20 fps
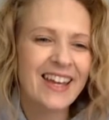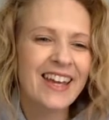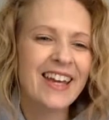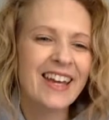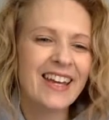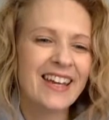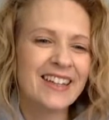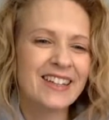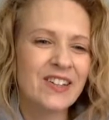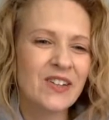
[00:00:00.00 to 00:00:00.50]

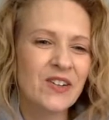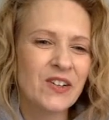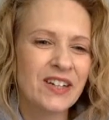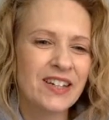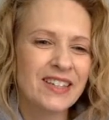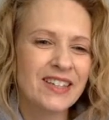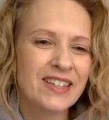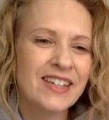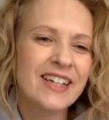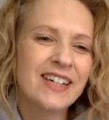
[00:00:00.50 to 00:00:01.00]
And
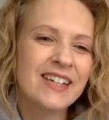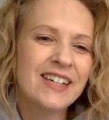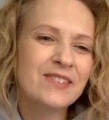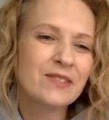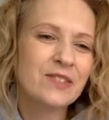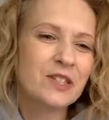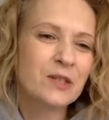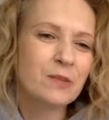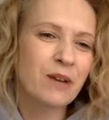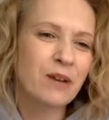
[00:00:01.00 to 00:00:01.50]
Laura
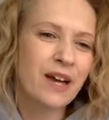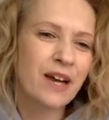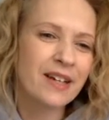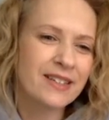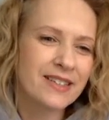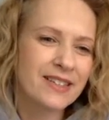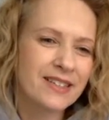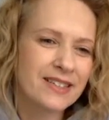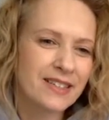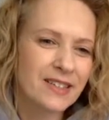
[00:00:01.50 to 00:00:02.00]

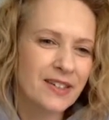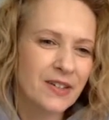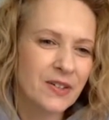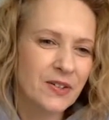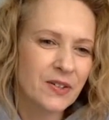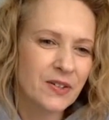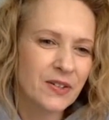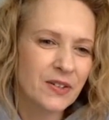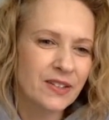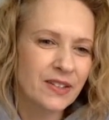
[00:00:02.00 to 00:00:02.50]
responding to
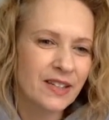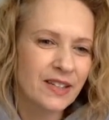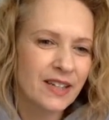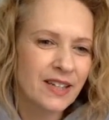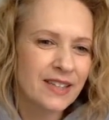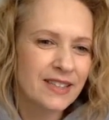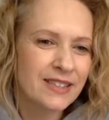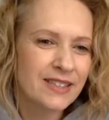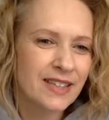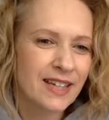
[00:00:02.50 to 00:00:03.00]
Nicole
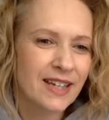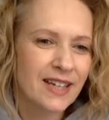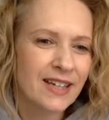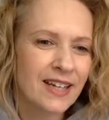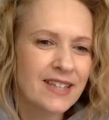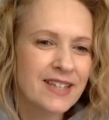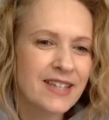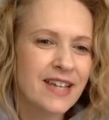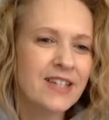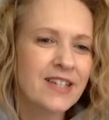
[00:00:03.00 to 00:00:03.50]
saying,
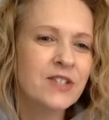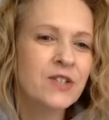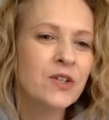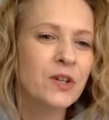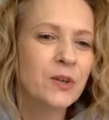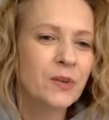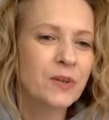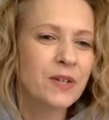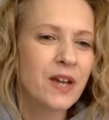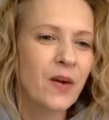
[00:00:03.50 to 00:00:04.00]
yes, I knew
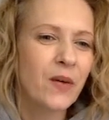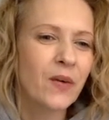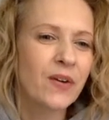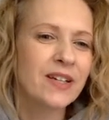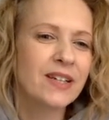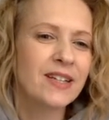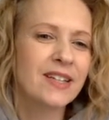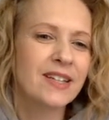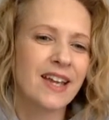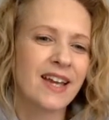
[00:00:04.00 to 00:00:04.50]
you would know
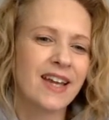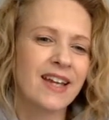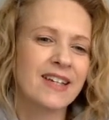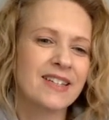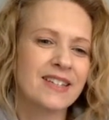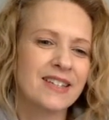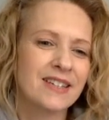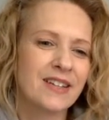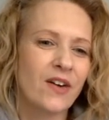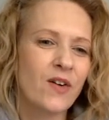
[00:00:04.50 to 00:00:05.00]
it,
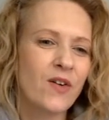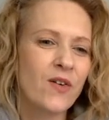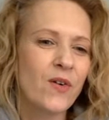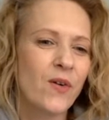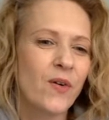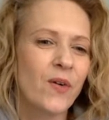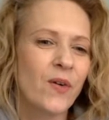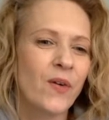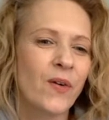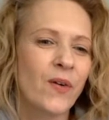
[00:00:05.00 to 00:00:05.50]
thanks. And
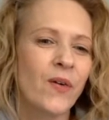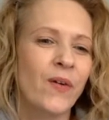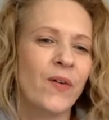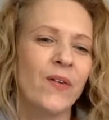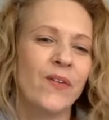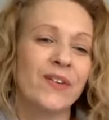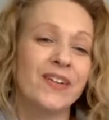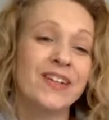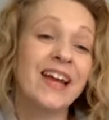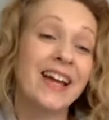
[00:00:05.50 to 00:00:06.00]

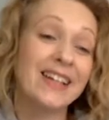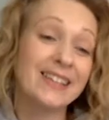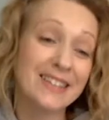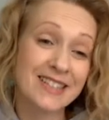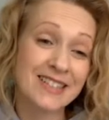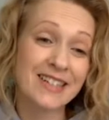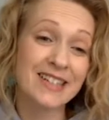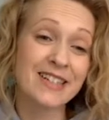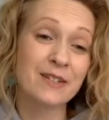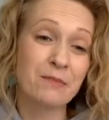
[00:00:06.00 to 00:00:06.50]
oh, yeah,
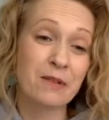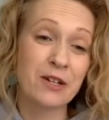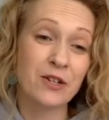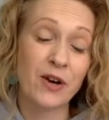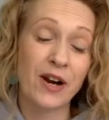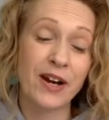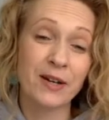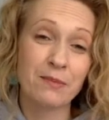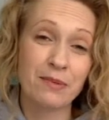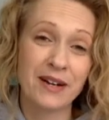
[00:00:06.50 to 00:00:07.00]
listening to me
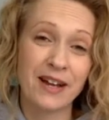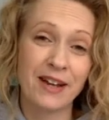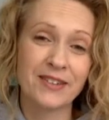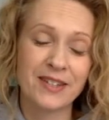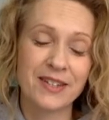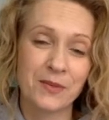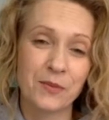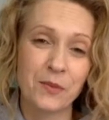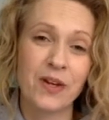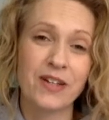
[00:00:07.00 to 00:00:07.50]
trying to
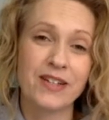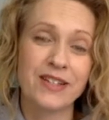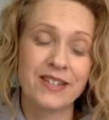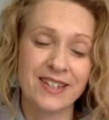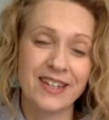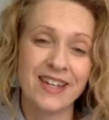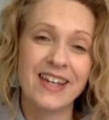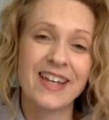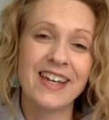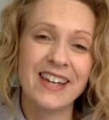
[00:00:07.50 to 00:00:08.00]
pronounce it was,
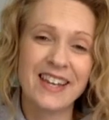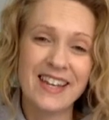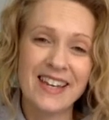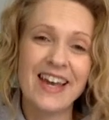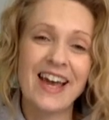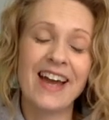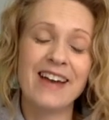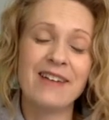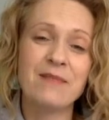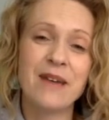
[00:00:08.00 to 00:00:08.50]

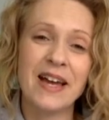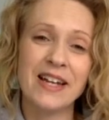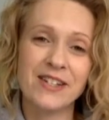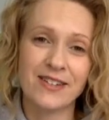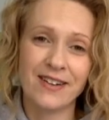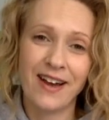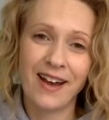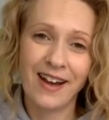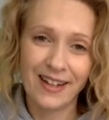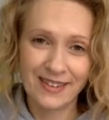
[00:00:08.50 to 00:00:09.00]
I
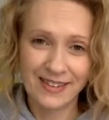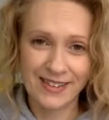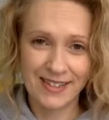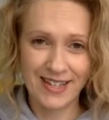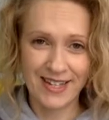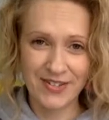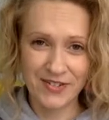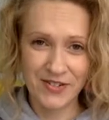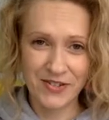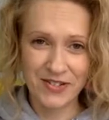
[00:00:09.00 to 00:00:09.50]
imagine, highly
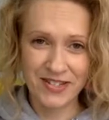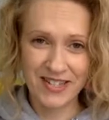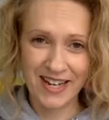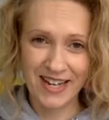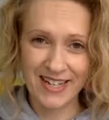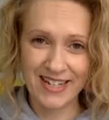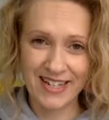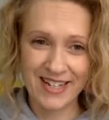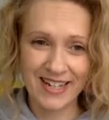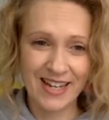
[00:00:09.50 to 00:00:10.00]

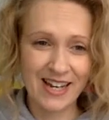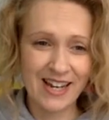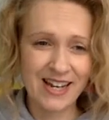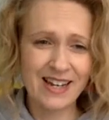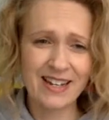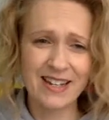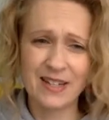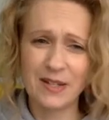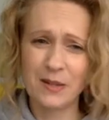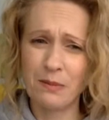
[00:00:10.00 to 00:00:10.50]
entertaining.
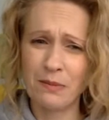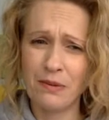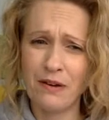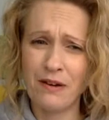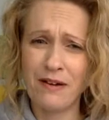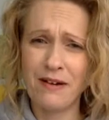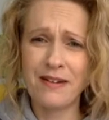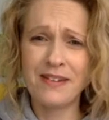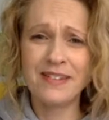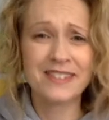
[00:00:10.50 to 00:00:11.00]
I
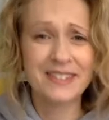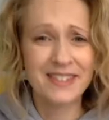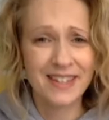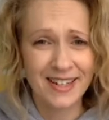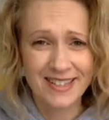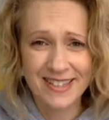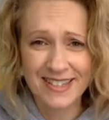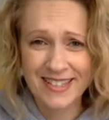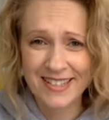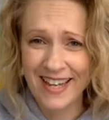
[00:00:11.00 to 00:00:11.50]

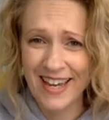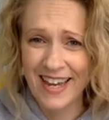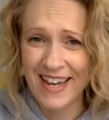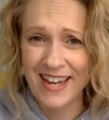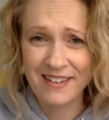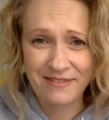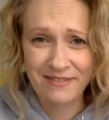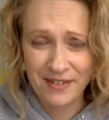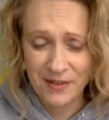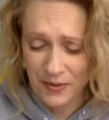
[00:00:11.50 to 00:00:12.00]
apologize to
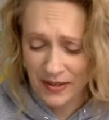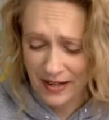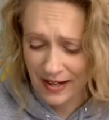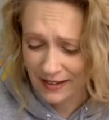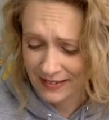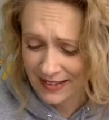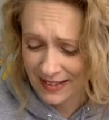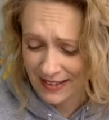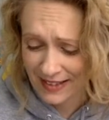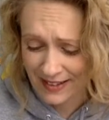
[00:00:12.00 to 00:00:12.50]
everyone
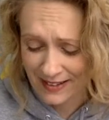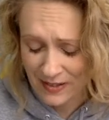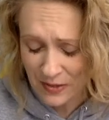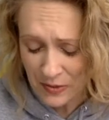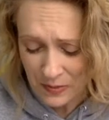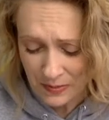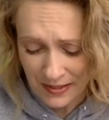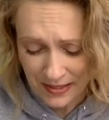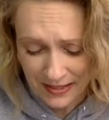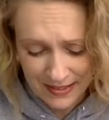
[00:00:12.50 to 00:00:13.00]
out there.
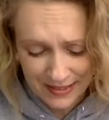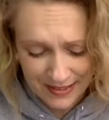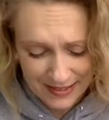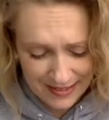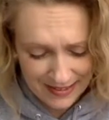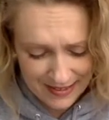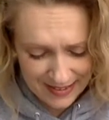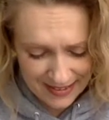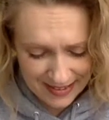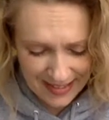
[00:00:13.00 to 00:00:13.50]
Oh my
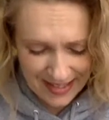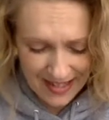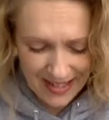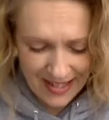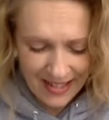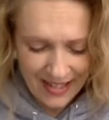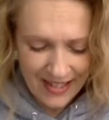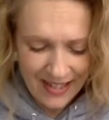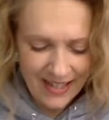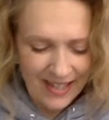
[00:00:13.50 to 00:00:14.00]
goodness.
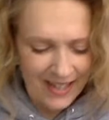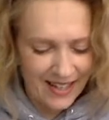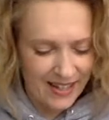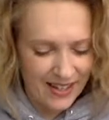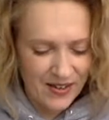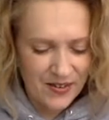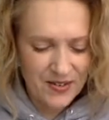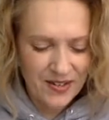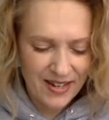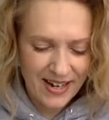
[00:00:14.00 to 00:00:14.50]

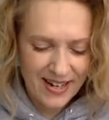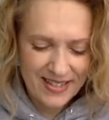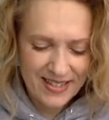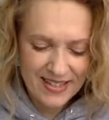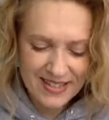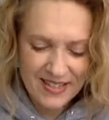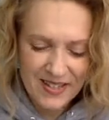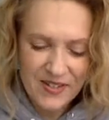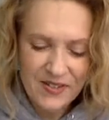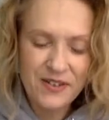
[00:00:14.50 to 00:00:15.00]
Okay,
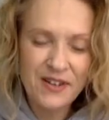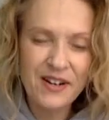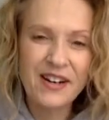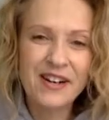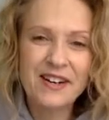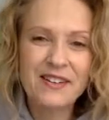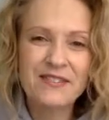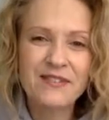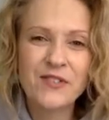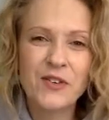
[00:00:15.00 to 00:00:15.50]
so
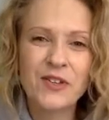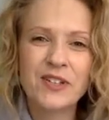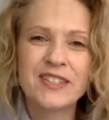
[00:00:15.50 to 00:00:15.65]
for